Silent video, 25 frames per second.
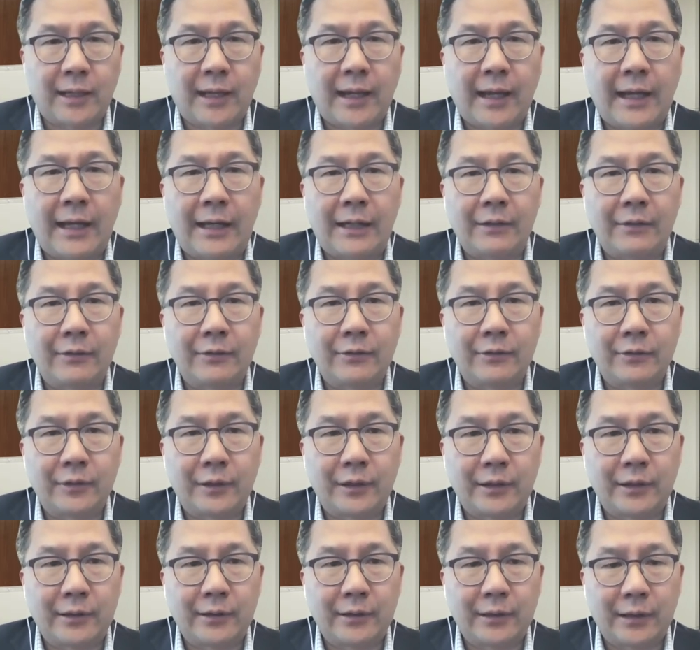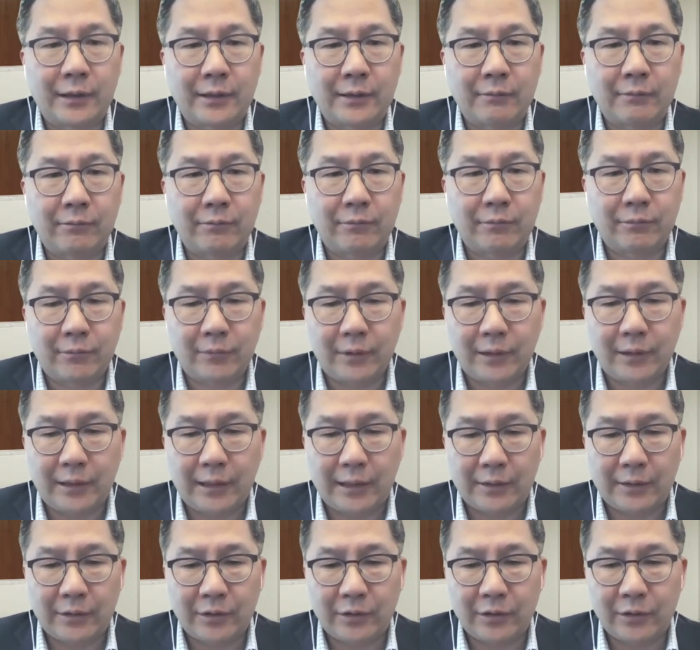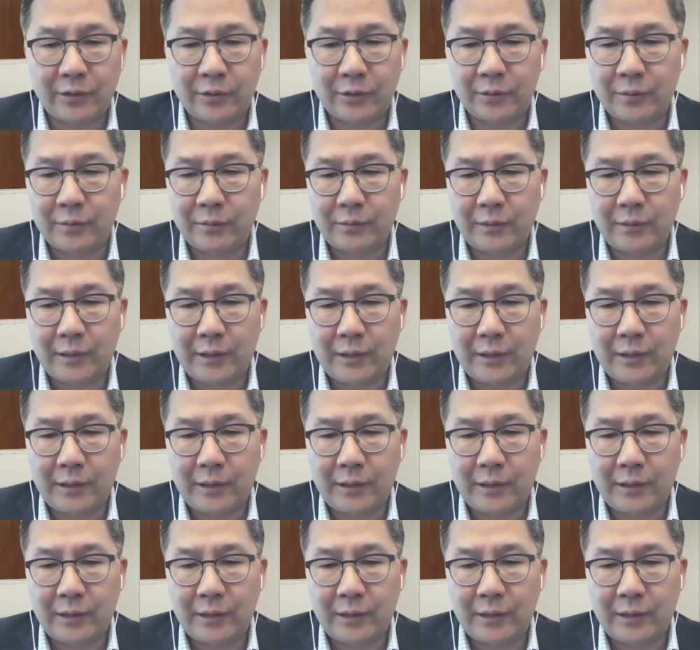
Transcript: have, and gets you